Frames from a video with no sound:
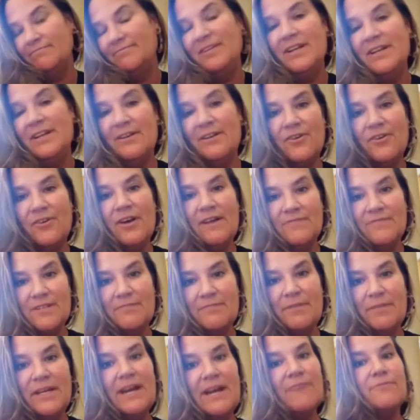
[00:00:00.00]
You have
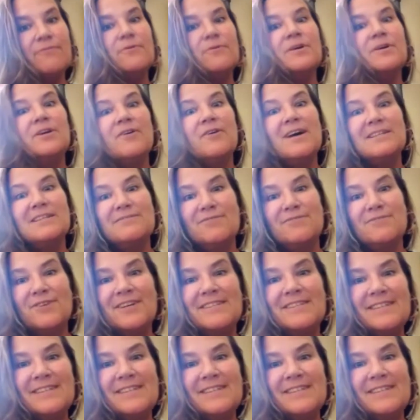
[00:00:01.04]
to be careful what you ask for,